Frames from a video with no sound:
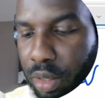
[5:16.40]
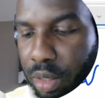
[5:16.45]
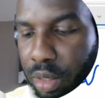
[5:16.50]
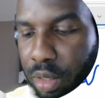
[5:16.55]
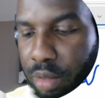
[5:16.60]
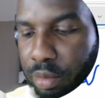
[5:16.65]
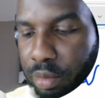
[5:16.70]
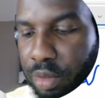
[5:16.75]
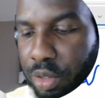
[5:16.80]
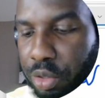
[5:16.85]

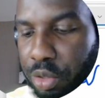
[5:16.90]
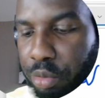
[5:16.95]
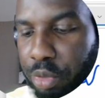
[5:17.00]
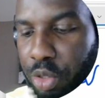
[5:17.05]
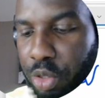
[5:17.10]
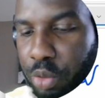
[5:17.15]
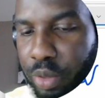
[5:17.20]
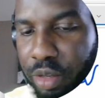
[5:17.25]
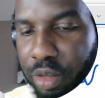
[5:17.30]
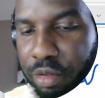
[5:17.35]
This should be
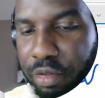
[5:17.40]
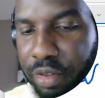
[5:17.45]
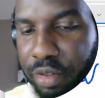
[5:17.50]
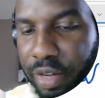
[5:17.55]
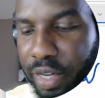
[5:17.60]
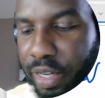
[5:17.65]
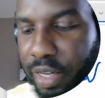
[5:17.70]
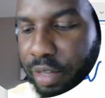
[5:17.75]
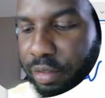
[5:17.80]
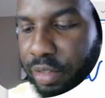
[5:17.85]

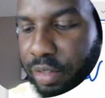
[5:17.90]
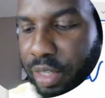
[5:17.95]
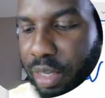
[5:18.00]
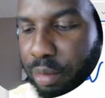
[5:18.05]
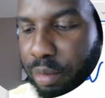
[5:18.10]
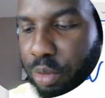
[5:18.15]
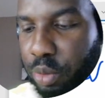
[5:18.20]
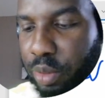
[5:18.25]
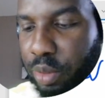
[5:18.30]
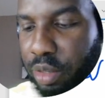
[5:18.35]
25 times
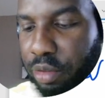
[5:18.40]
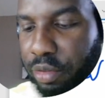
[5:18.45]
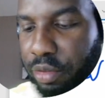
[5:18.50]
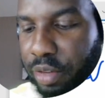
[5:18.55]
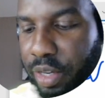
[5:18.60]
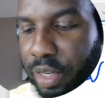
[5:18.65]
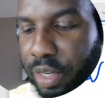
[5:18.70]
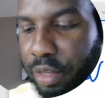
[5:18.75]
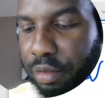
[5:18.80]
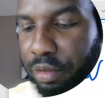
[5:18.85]

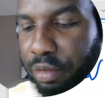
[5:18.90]
25